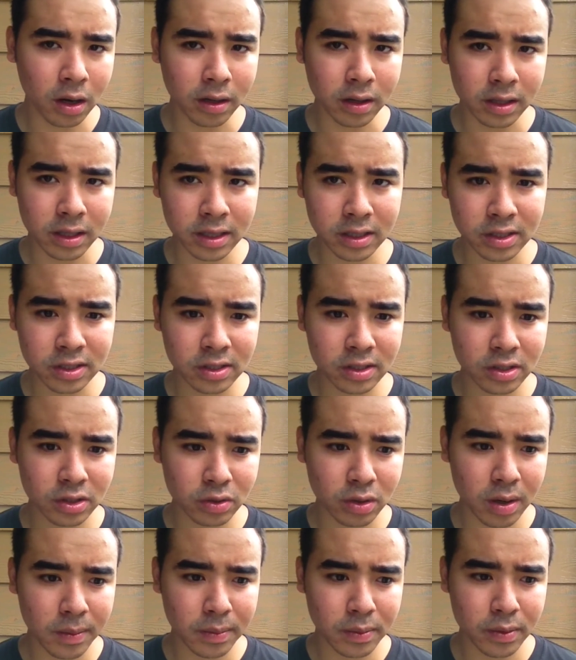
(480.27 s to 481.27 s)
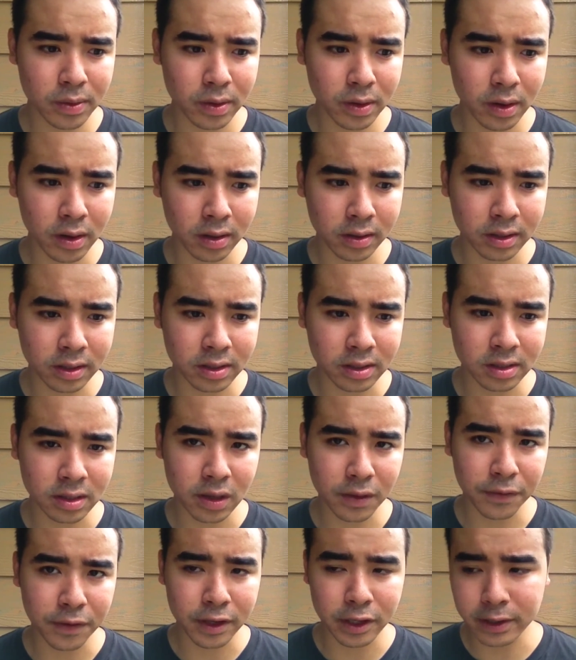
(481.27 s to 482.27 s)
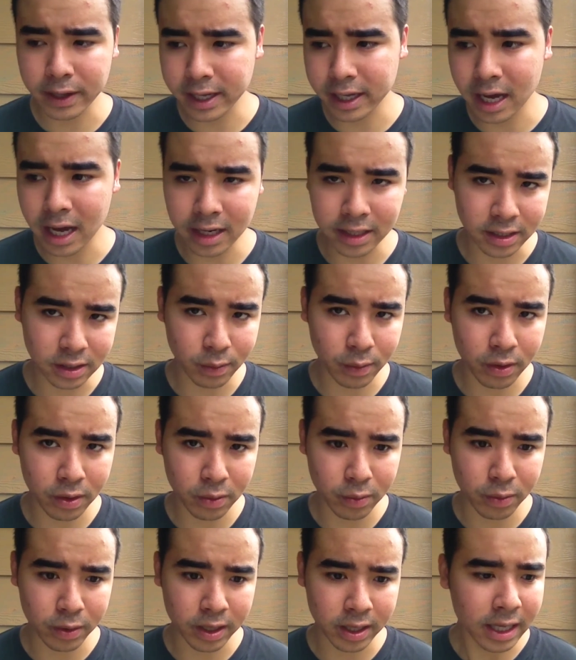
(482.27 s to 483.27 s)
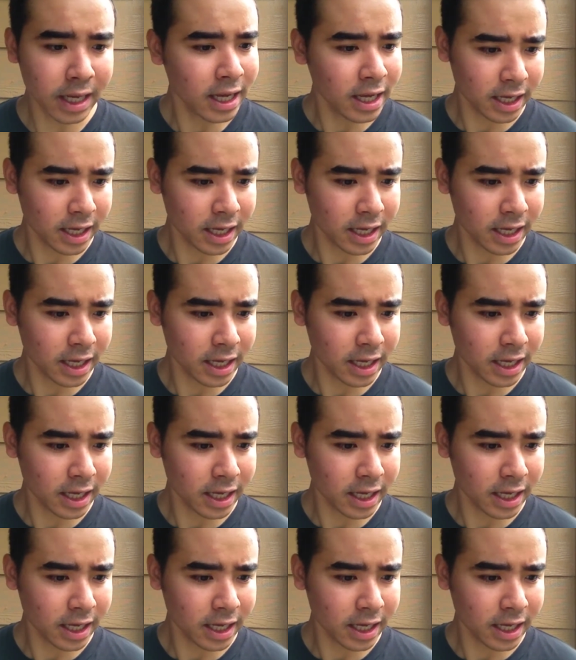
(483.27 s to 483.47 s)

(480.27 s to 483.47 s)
of this trouble and all this stuff, and you ain't got it squared away,